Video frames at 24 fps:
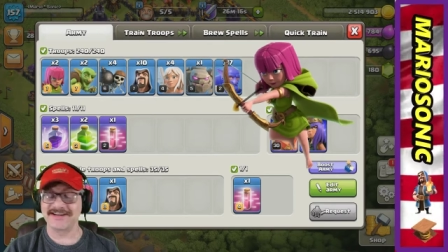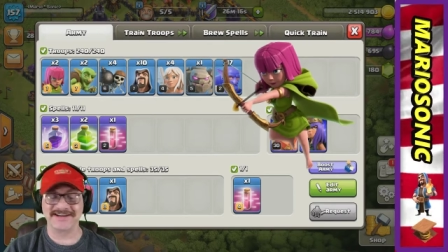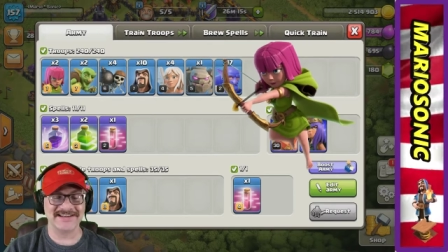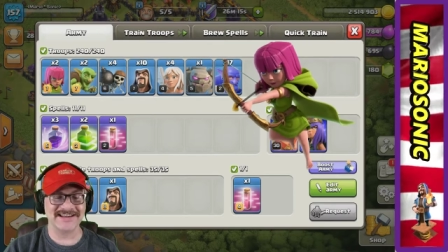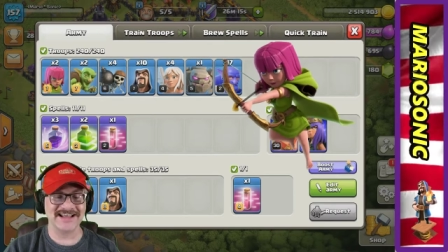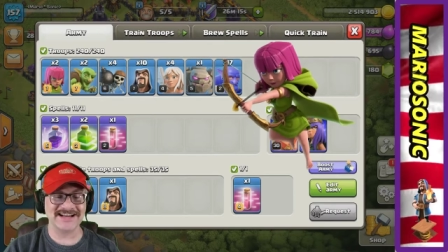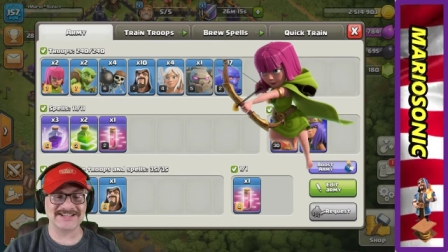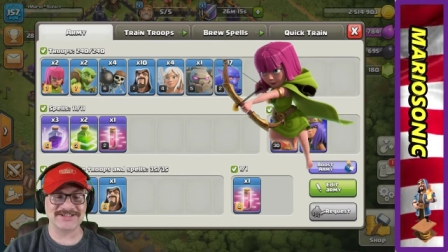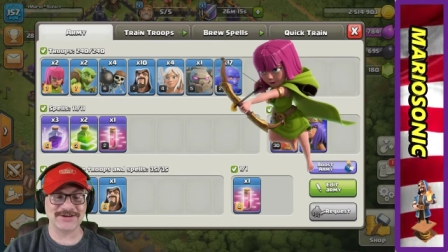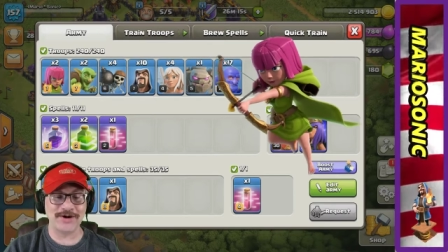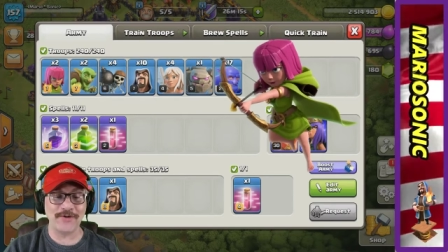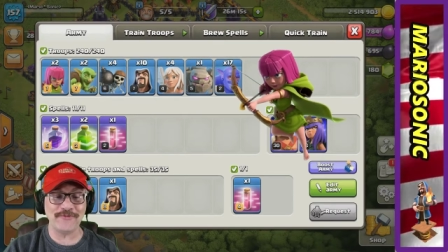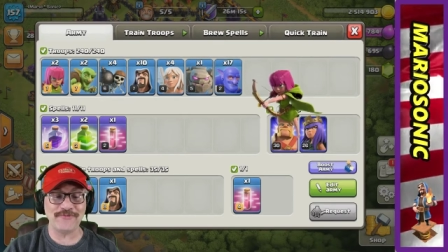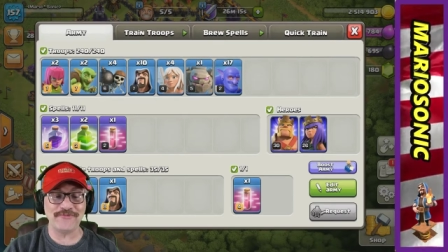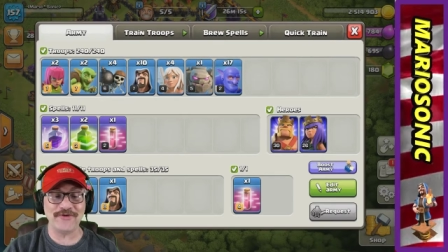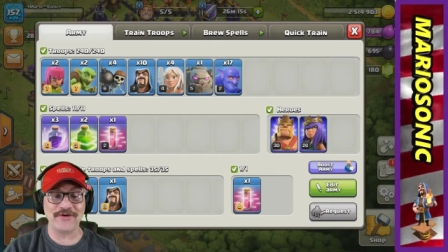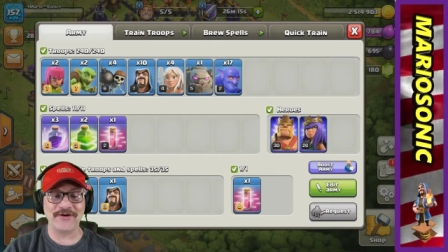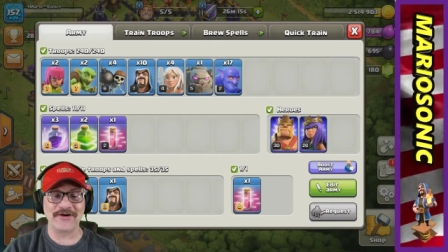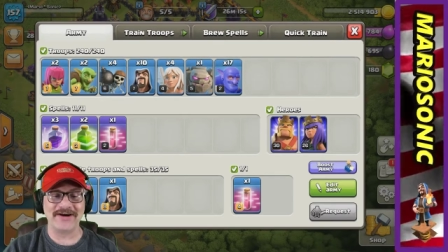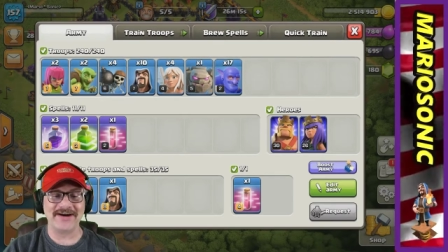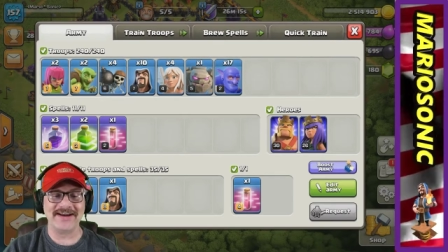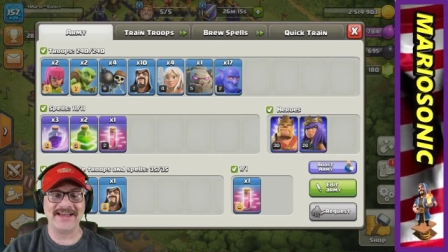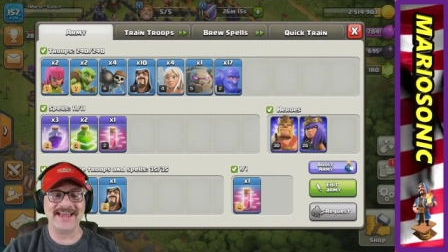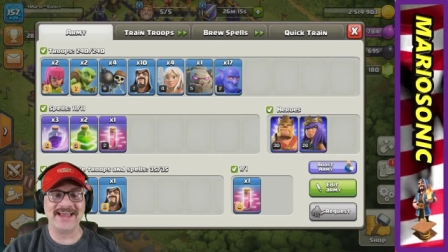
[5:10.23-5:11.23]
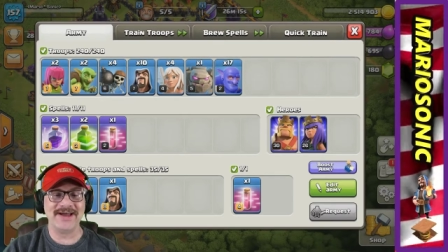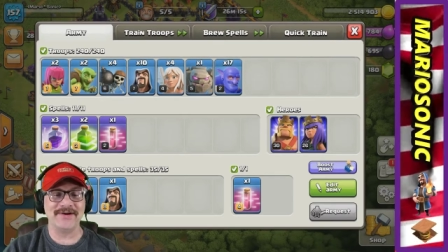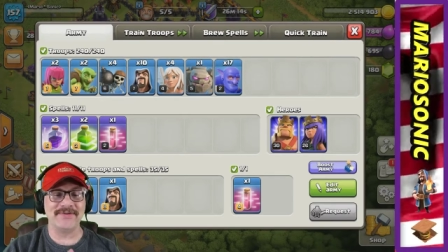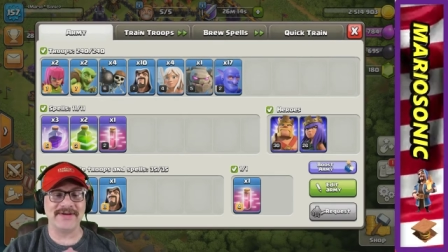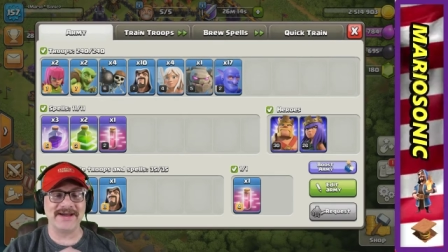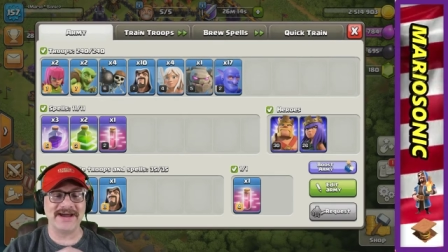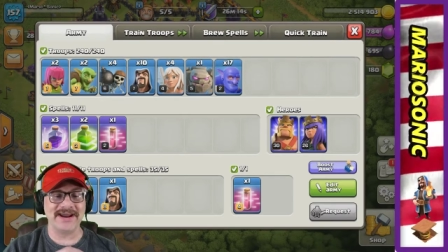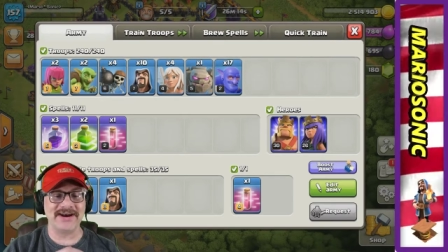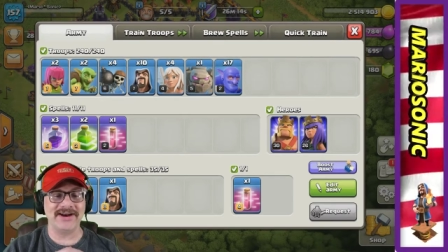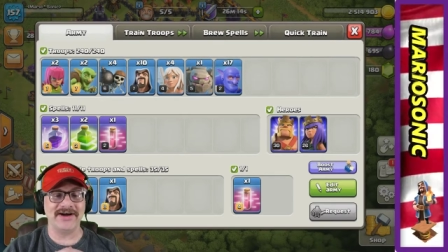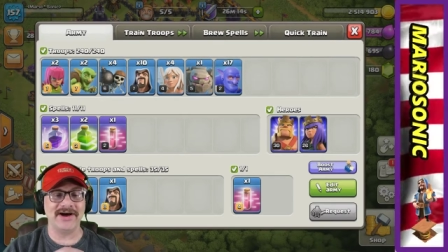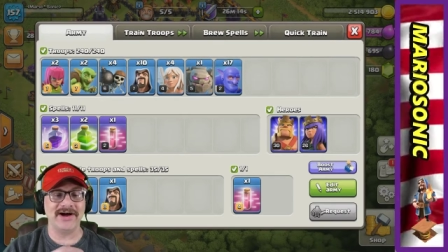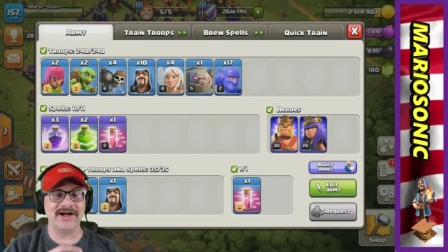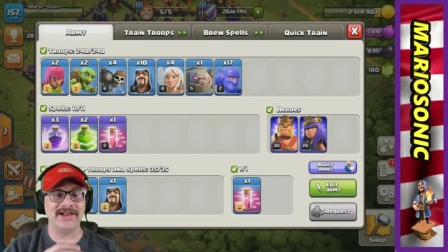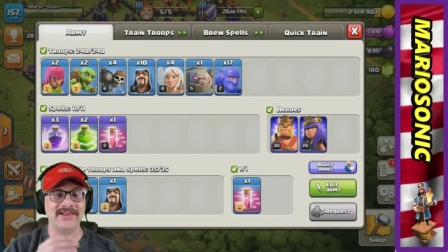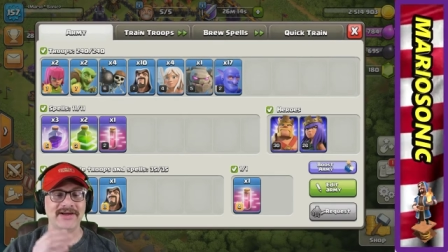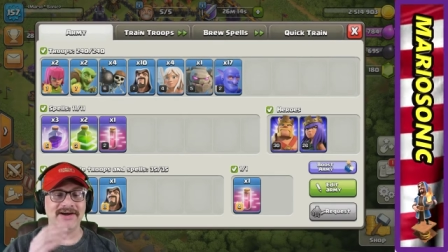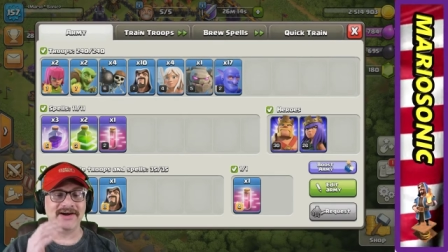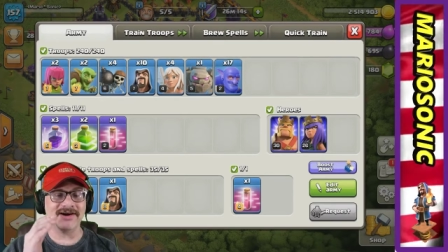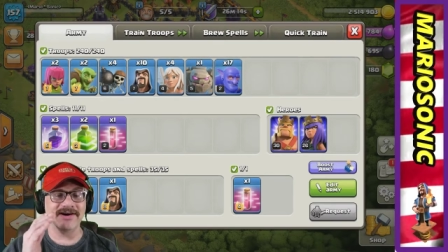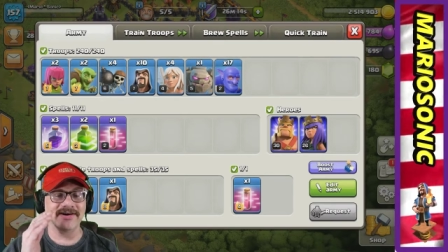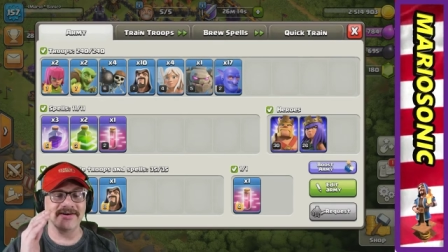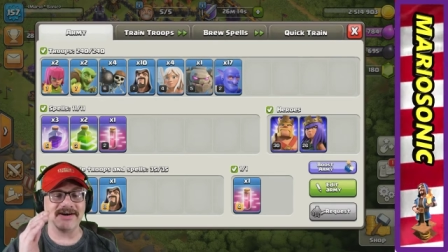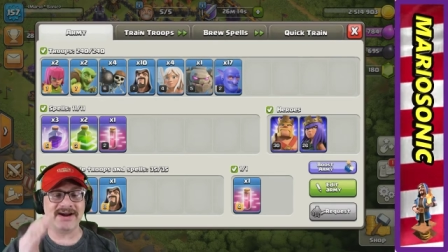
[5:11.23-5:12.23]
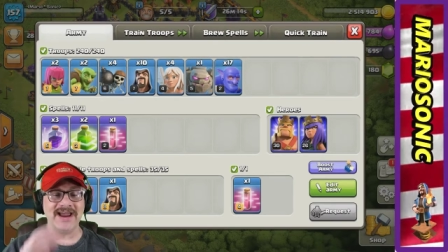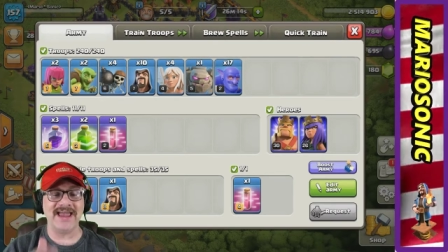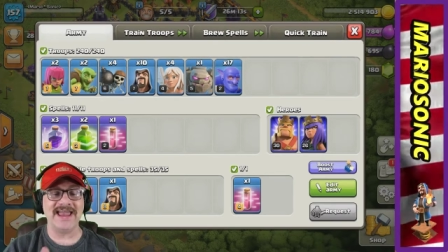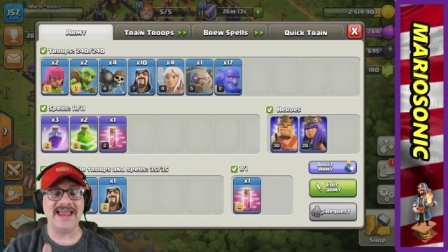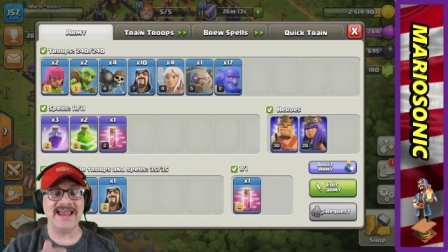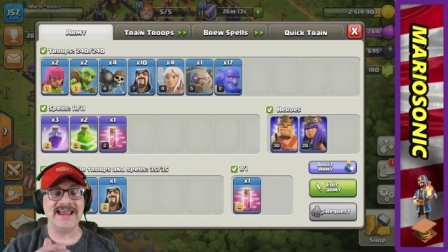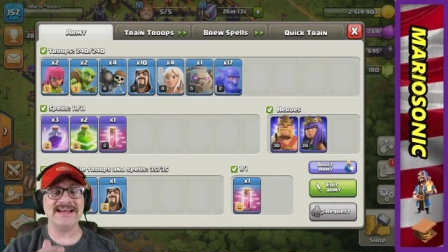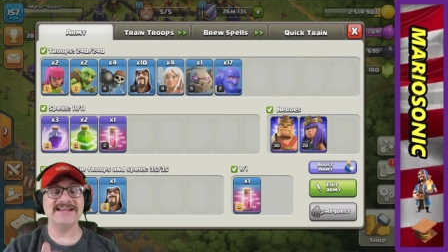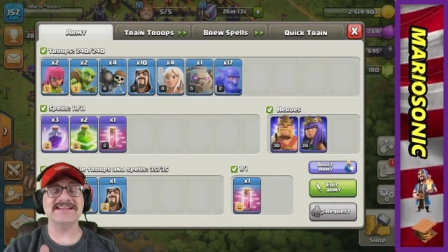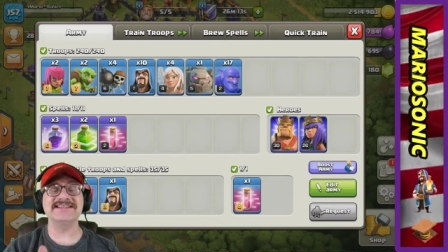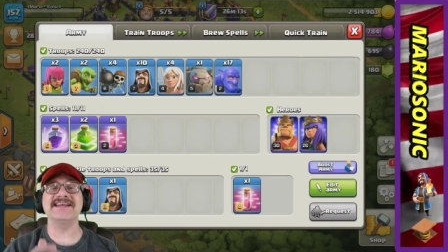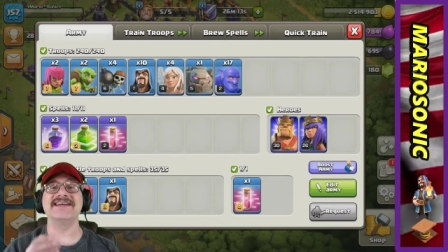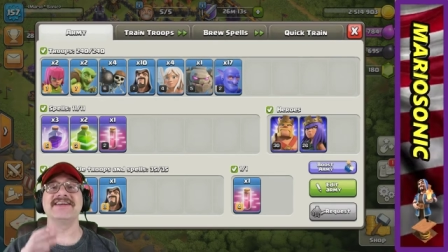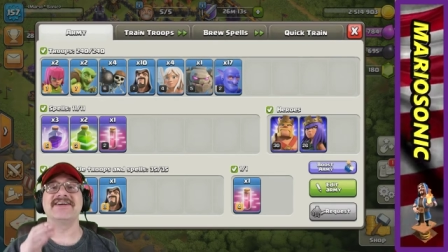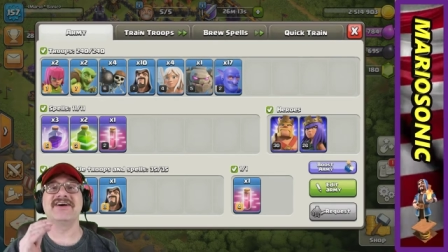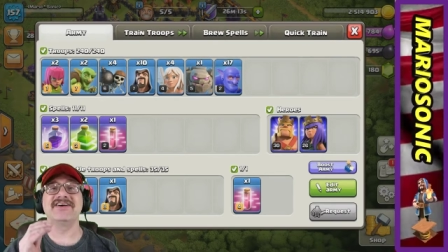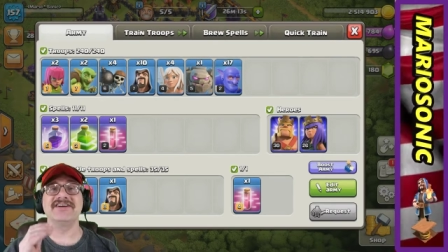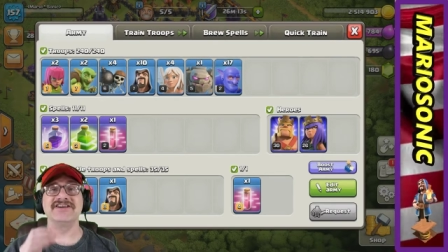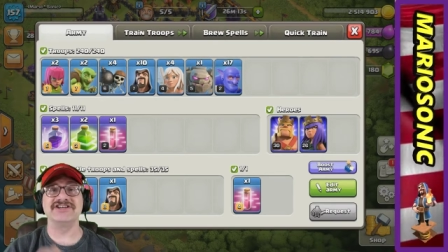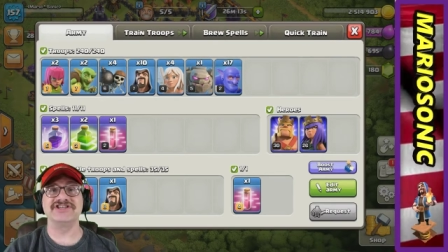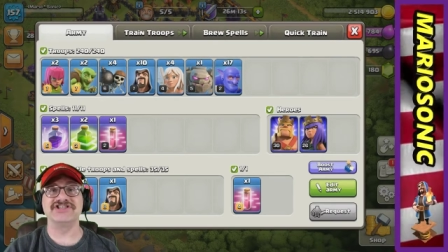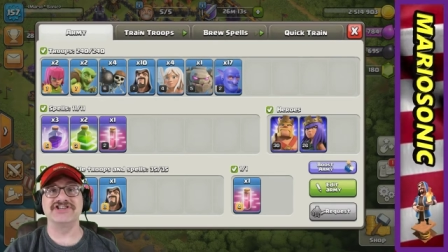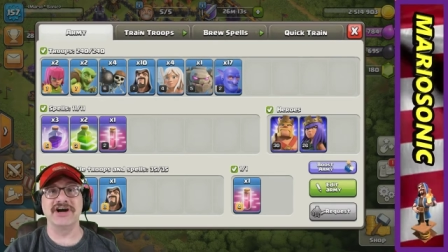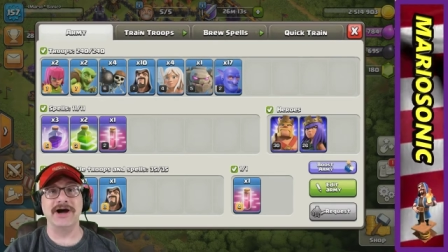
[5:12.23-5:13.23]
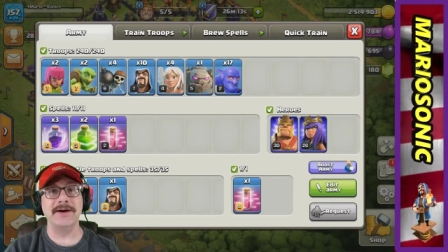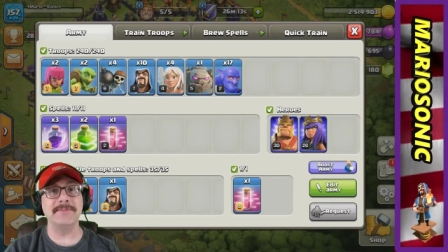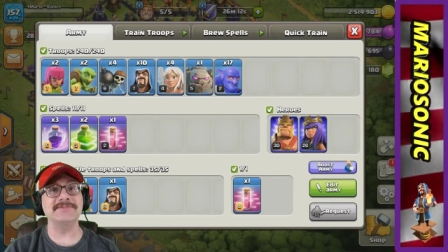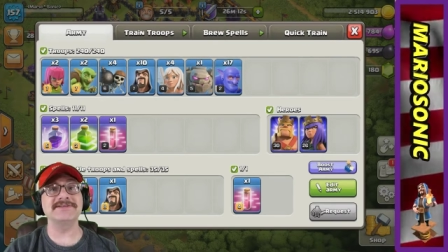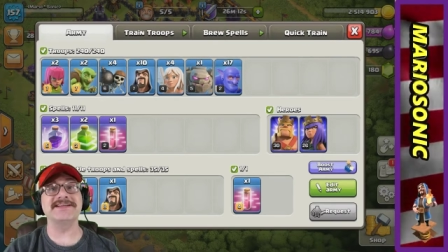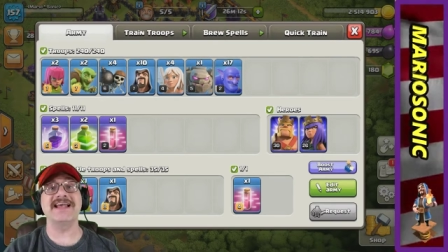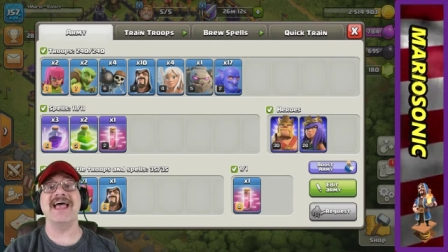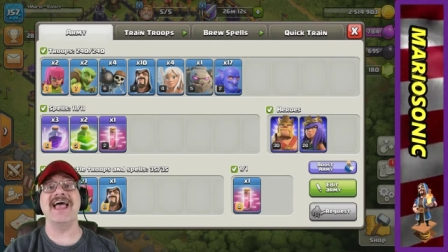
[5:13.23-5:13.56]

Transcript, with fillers: Let's go for it. And we got all our haste and our jump